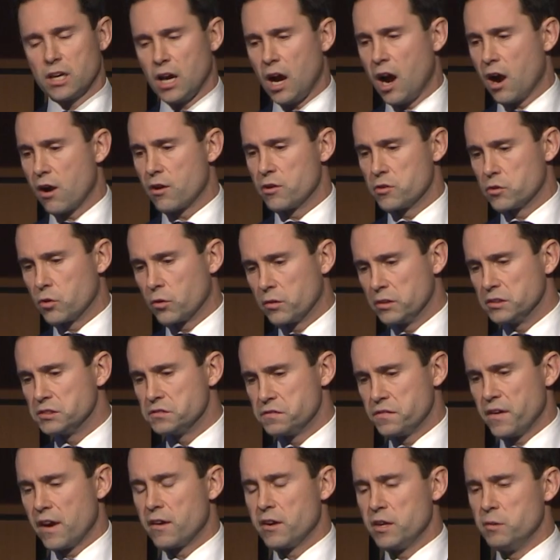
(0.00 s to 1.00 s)
corridor is
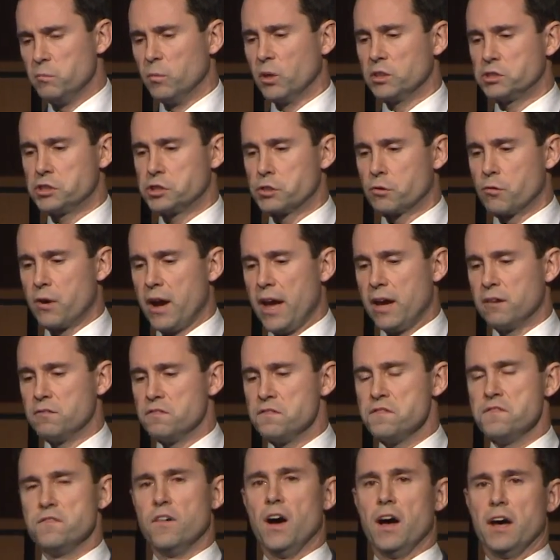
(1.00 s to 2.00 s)
very much around
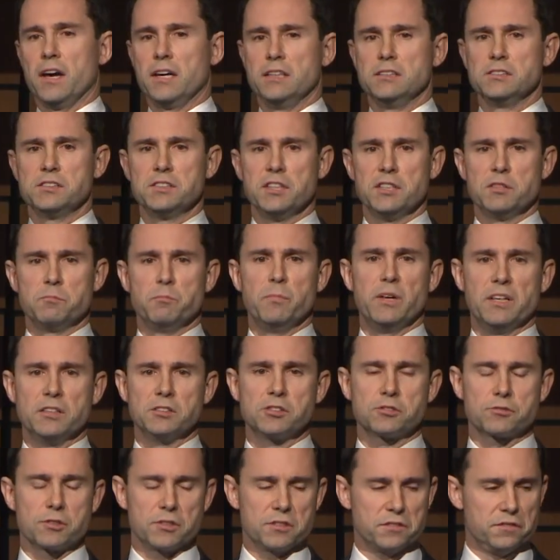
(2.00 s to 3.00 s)
fines, the
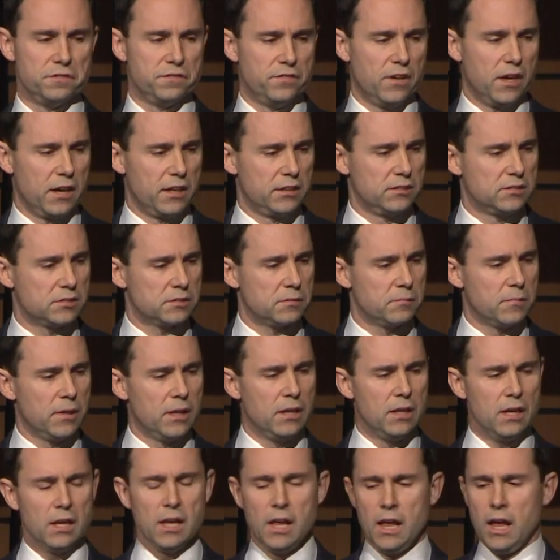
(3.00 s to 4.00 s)
administrative fines.
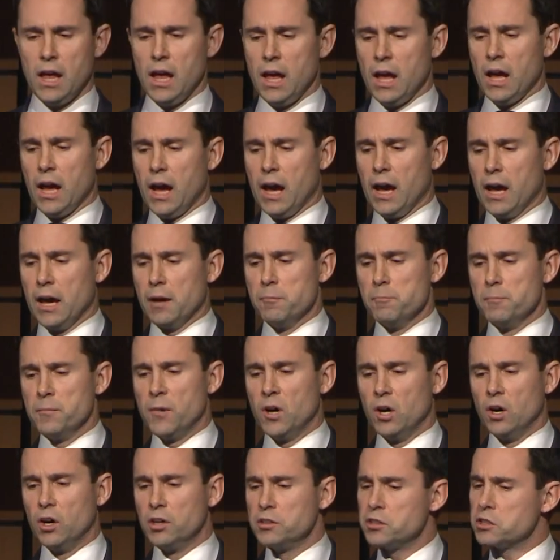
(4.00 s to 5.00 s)
Um,
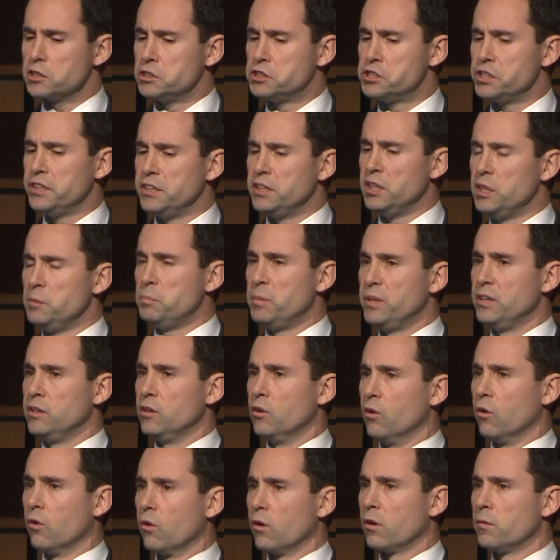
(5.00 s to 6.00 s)
under
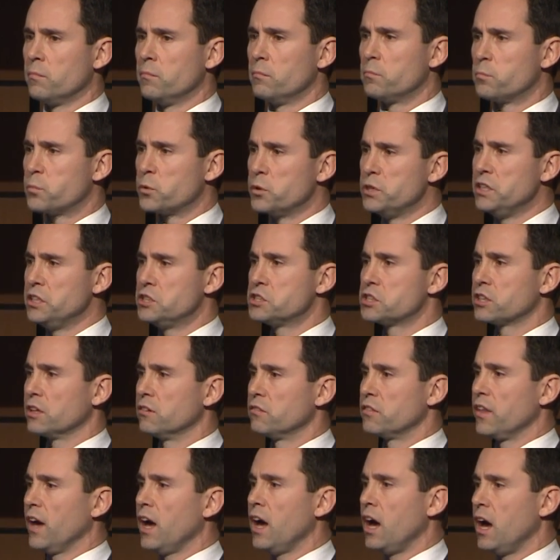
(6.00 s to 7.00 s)
GDPR, breach
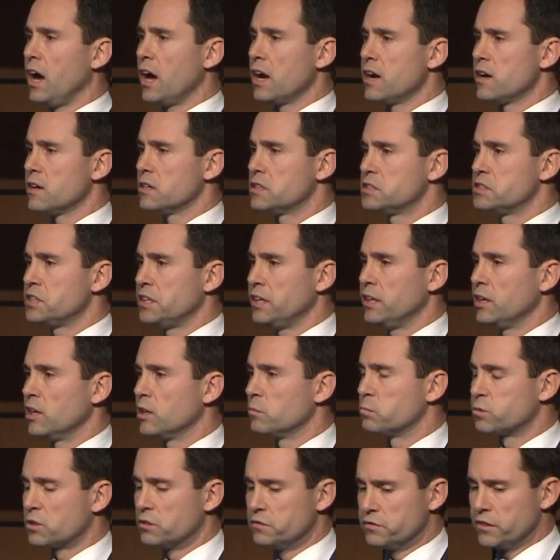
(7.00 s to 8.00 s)
of the higher tier
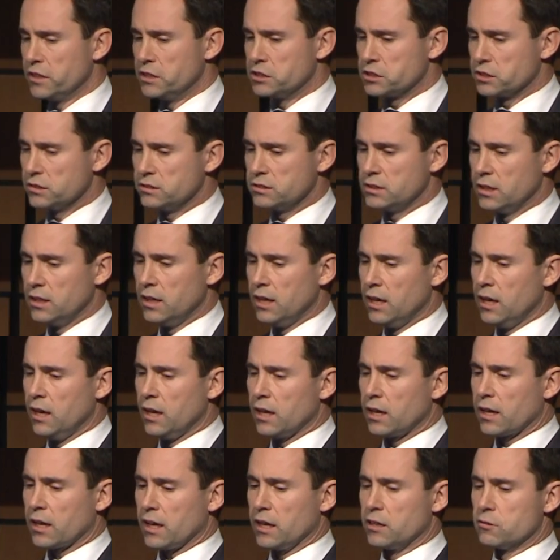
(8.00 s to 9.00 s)
provision
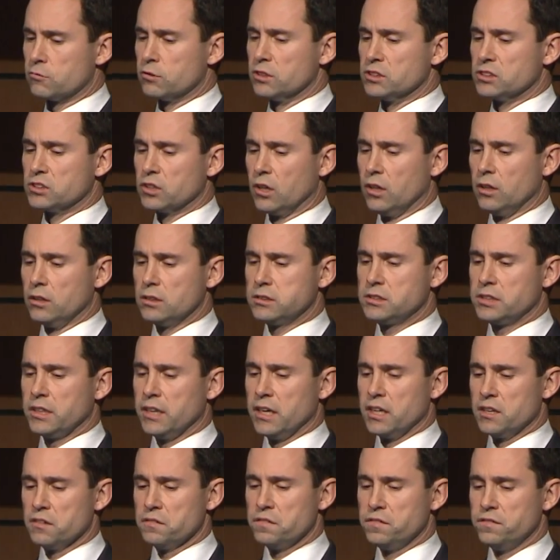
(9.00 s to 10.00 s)
can result
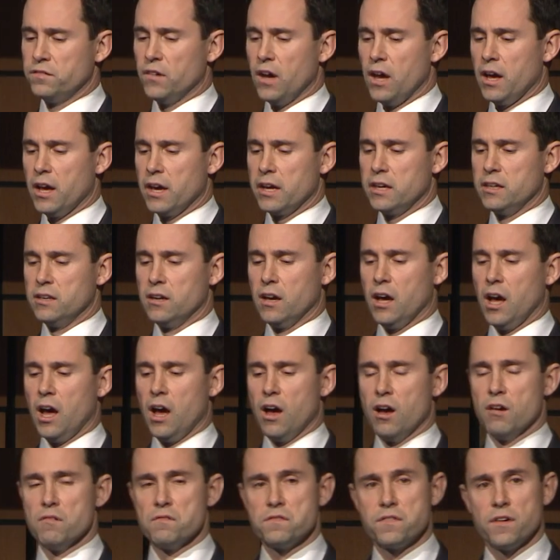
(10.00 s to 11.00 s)
in a fine
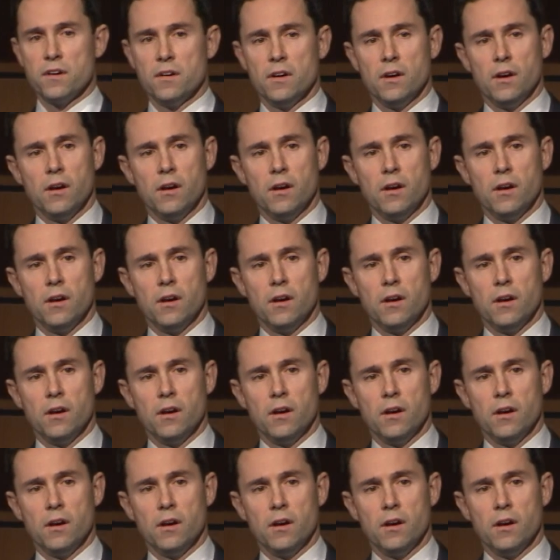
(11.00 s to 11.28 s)
of